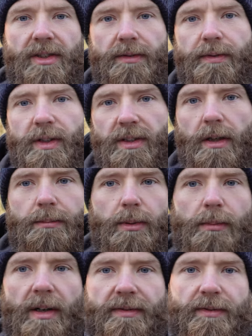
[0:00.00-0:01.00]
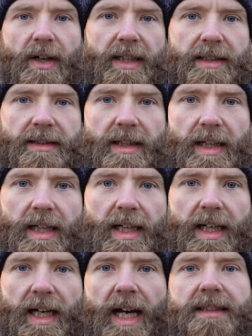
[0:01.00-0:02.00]
So, for example, my friend
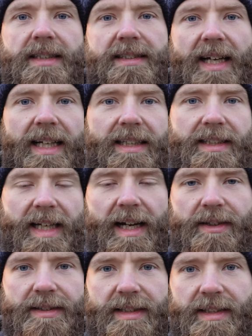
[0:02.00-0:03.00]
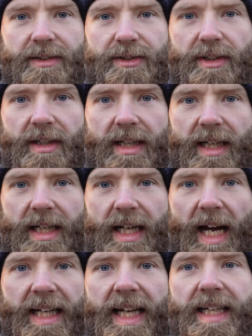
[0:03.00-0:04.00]
has Italian heritage,
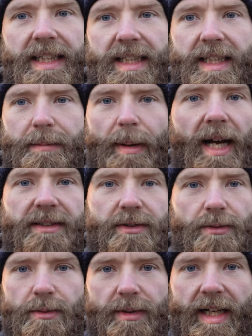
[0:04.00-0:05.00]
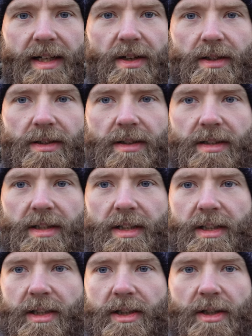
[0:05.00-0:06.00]
and he can eat pasta all day long.
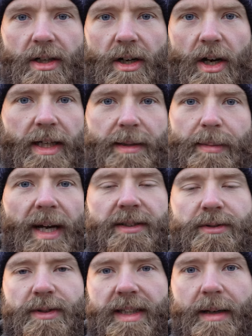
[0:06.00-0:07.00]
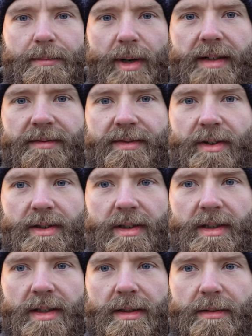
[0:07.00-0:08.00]
I eat pasta and get brain
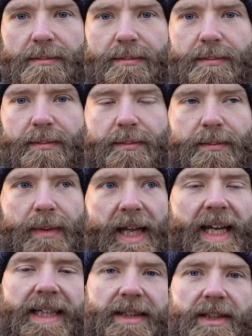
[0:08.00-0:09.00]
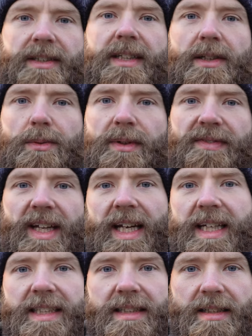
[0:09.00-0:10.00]
fog. He can deal with the
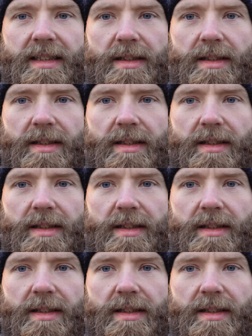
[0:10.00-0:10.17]
heat